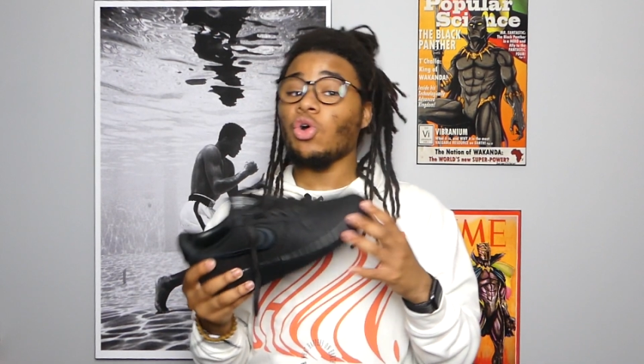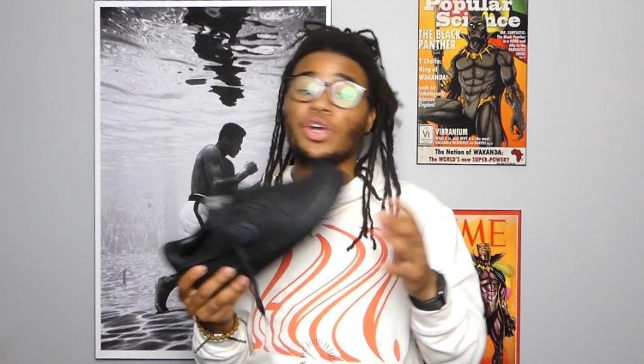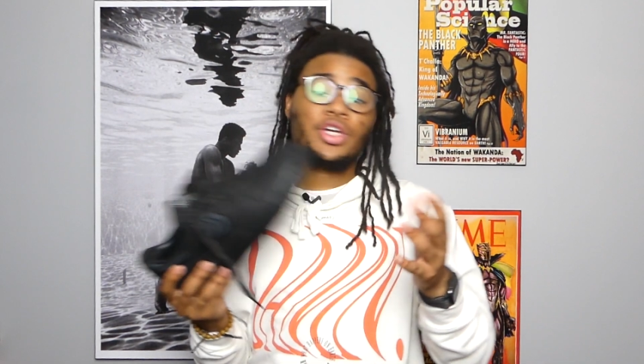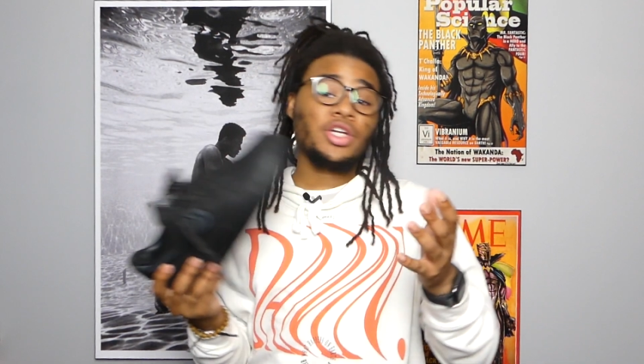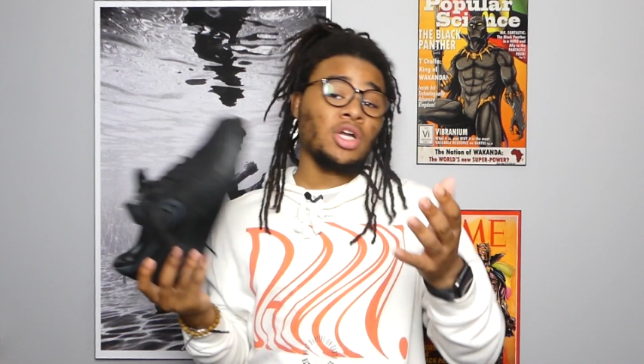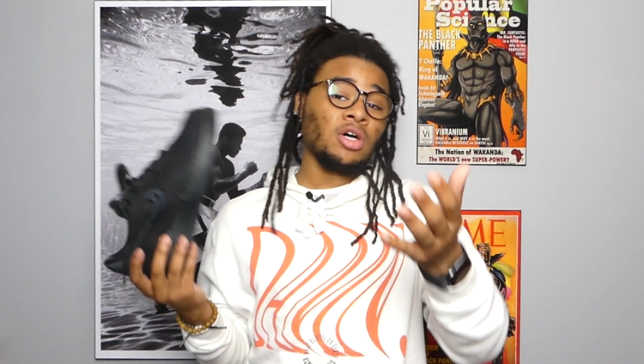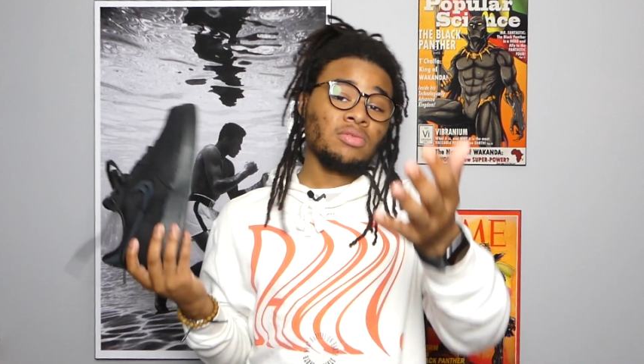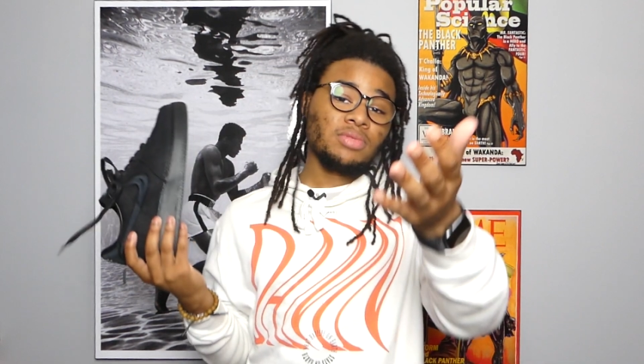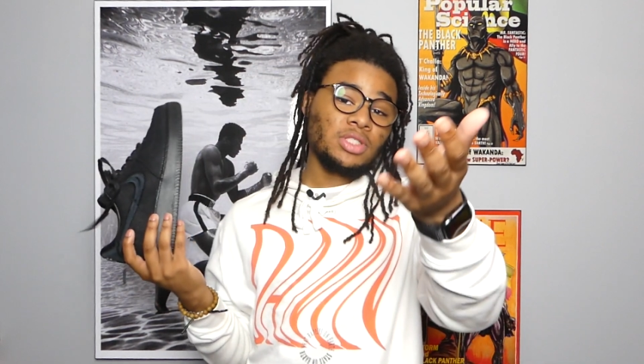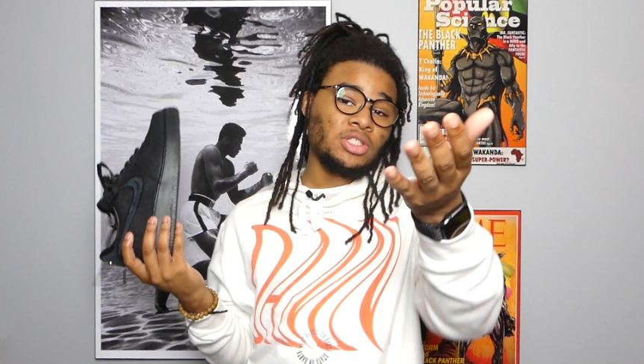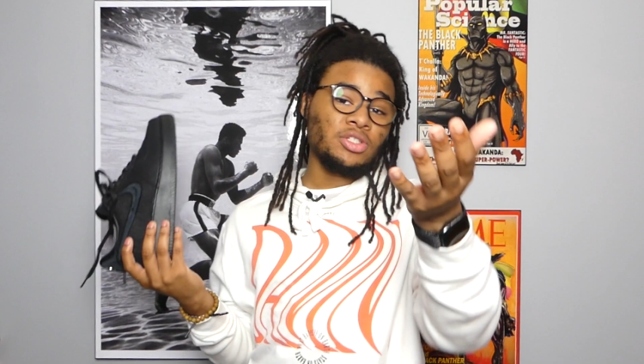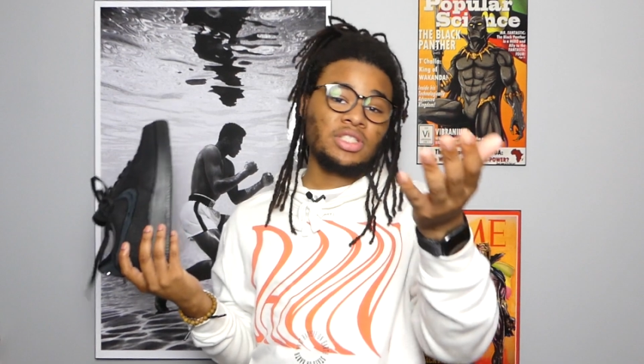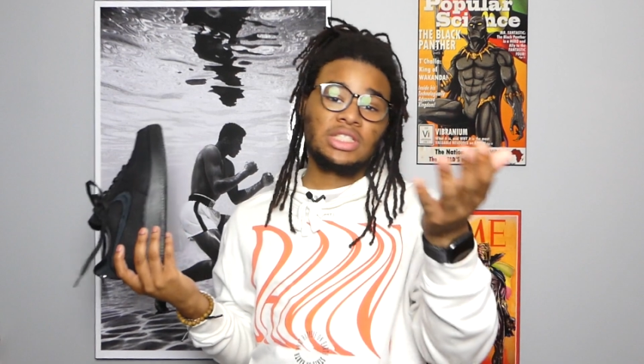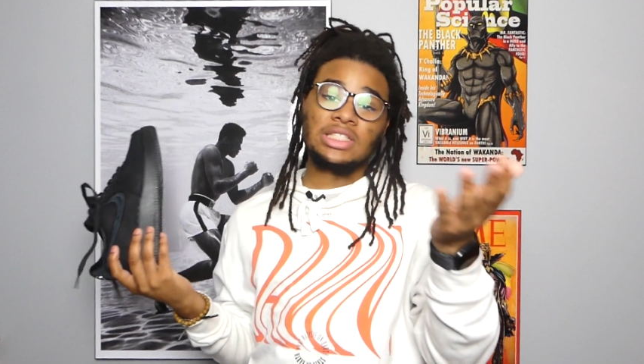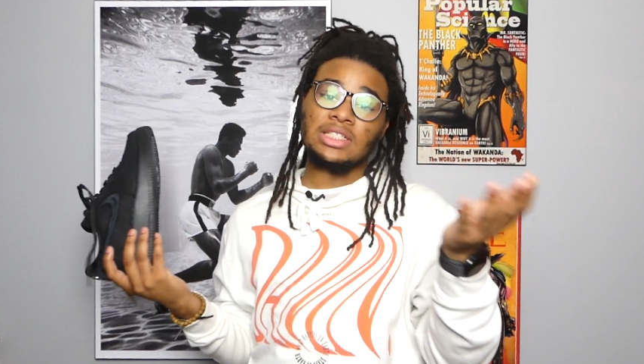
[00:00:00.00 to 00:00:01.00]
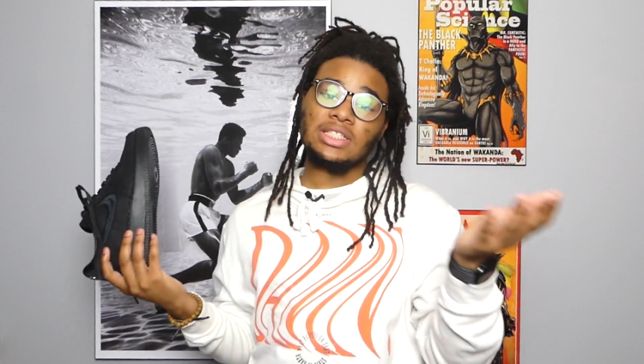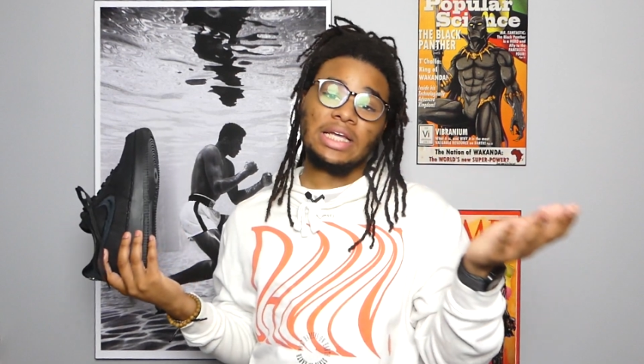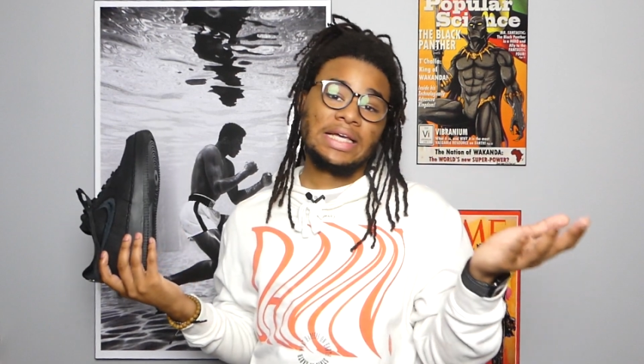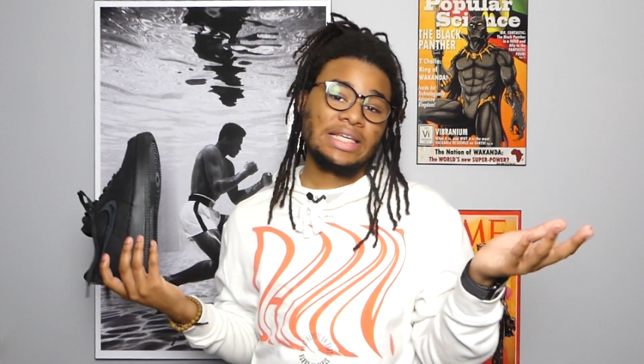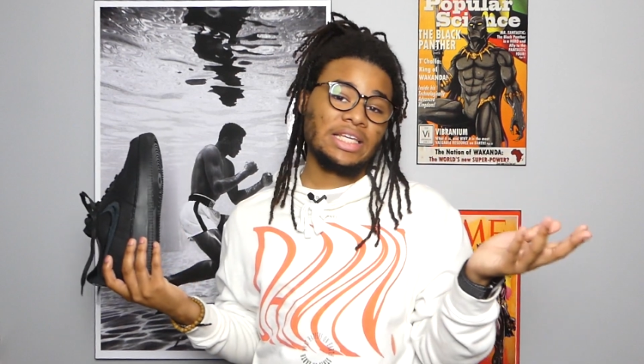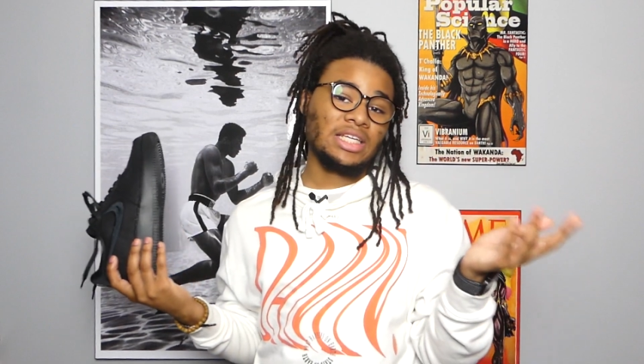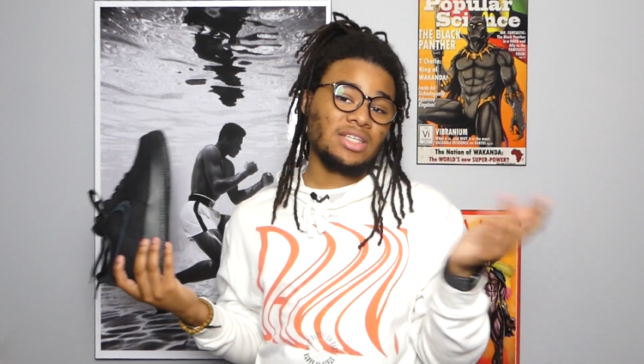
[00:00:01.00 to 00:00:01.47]
Or, you know,
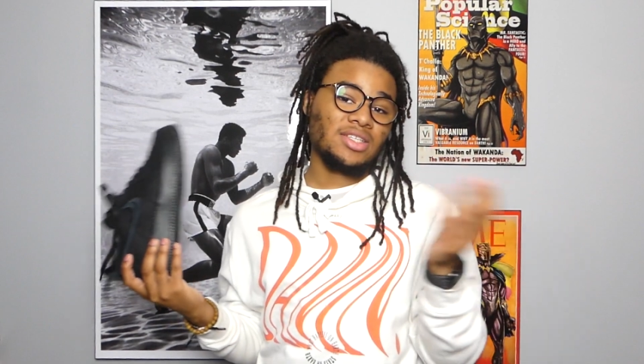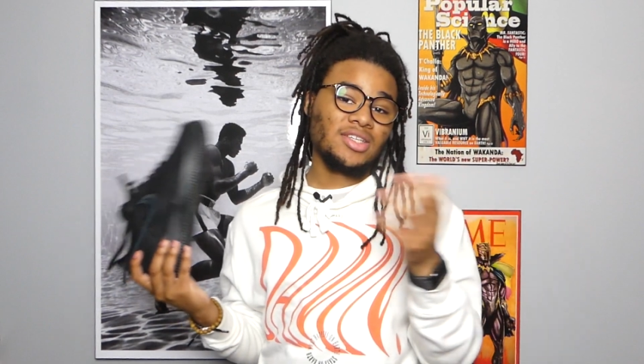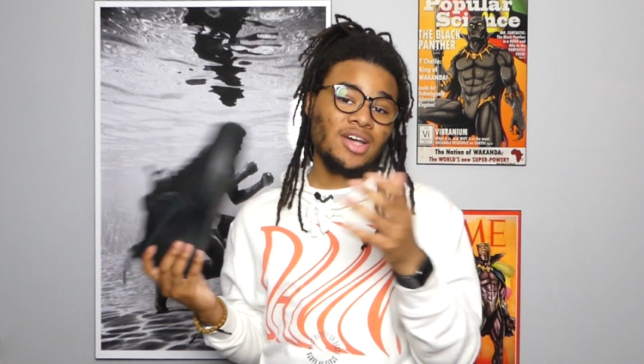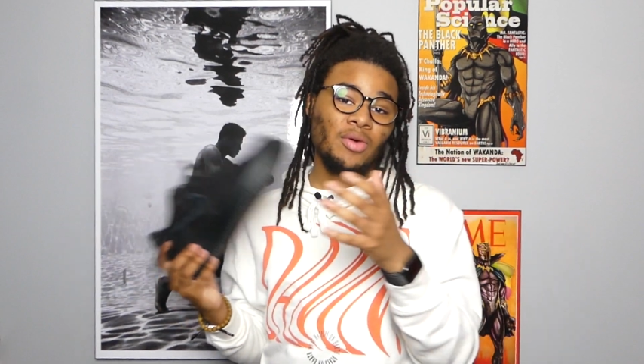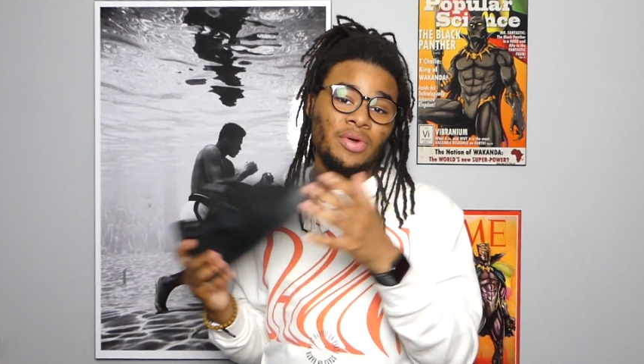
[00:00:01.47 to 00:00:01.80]
Stussy, Nike,